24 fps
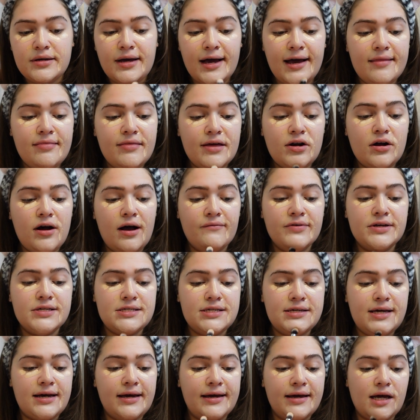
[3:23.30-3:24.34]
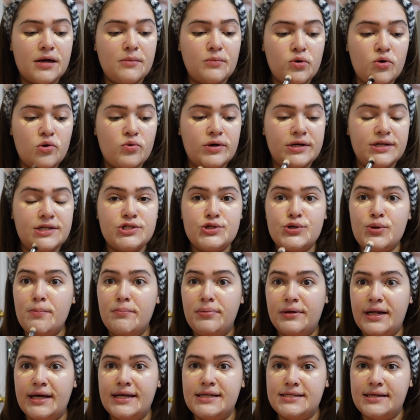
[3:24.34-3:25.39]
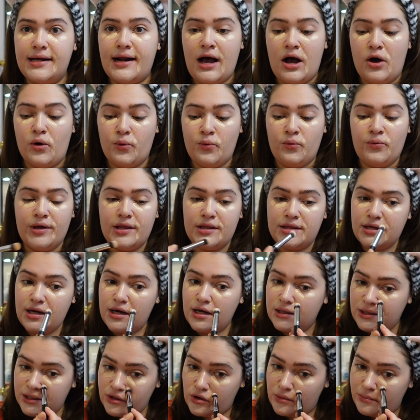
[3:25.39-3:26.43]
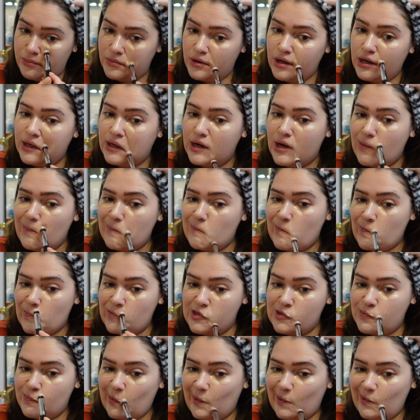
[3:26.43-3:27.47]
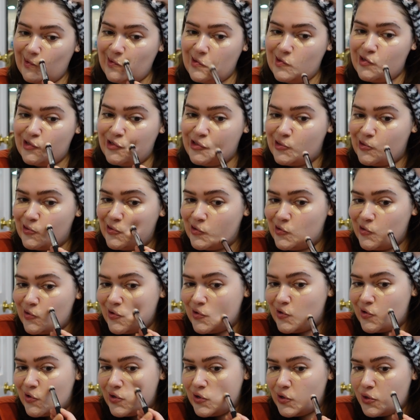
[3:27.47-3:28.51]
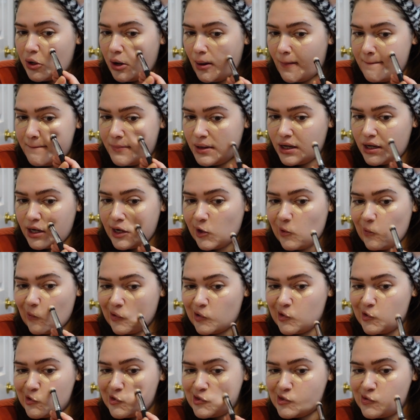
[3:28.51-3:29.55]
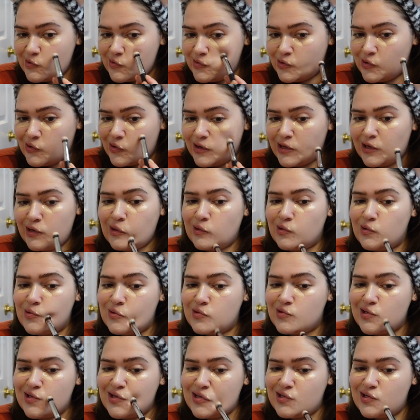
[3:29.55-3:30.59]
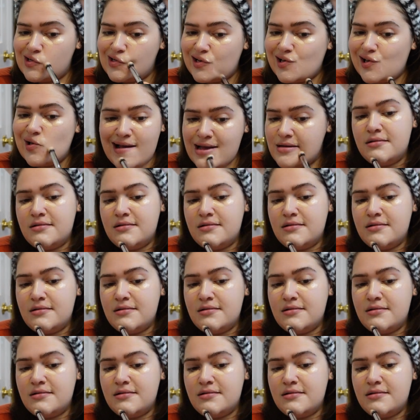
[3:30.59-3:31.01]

And then obviously I am going to blend it out with a little sponge, but I wanted to go ahead and use this today.